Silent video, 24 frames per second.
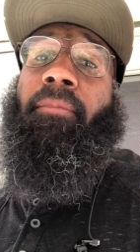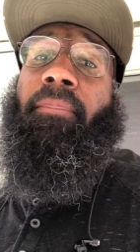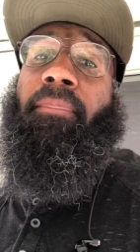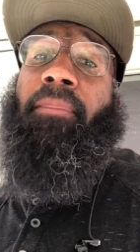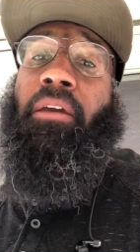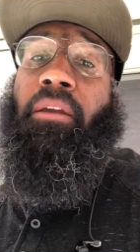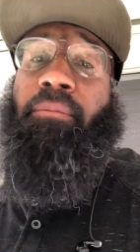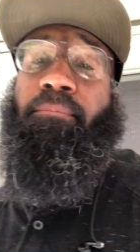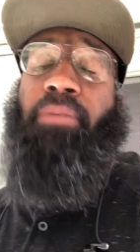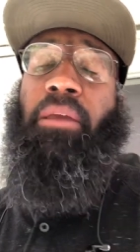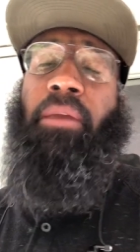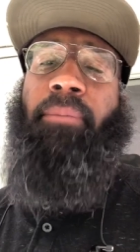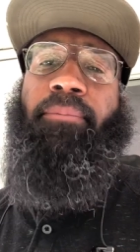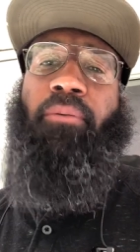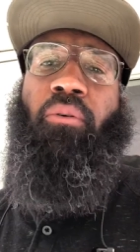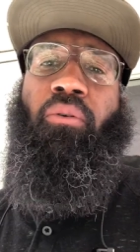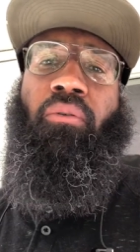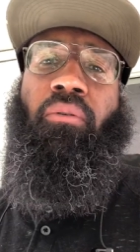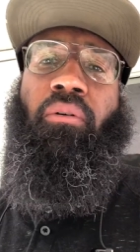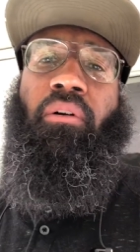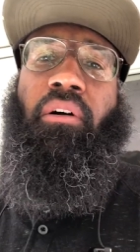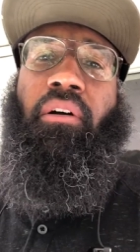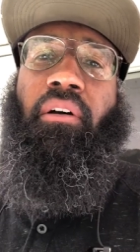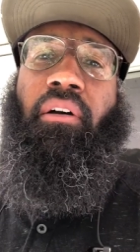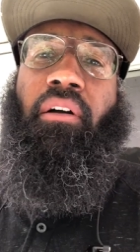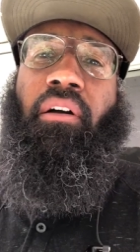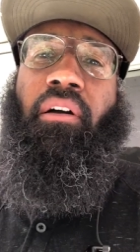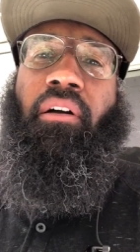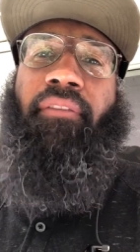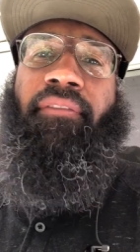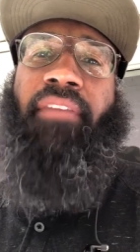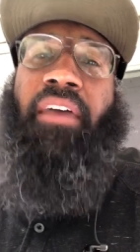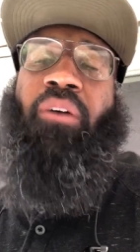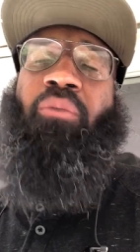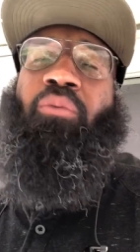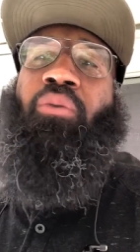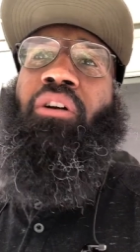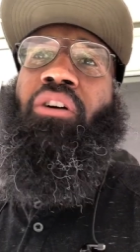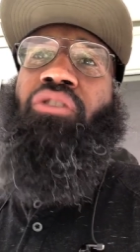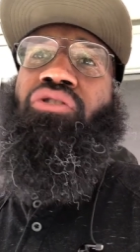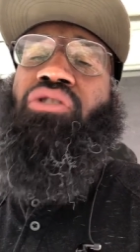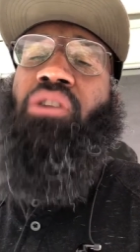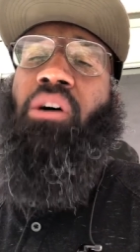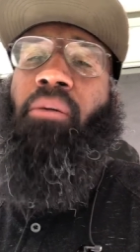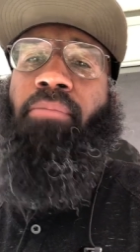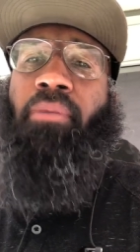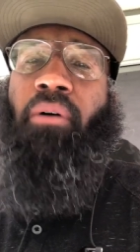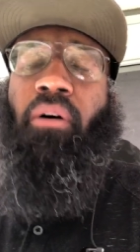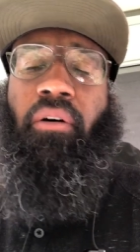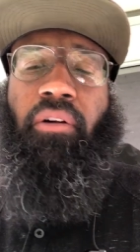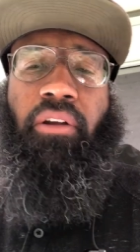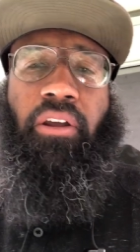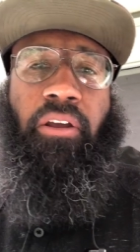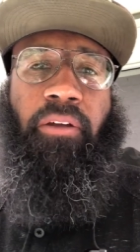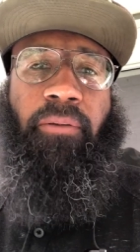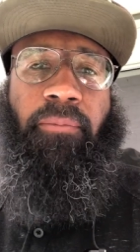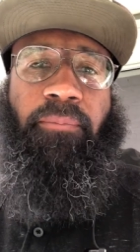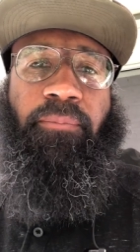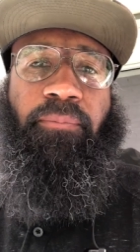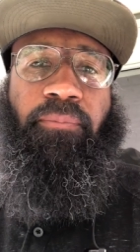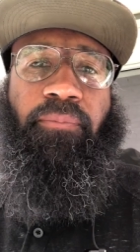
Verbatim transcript: then people they want to jump on it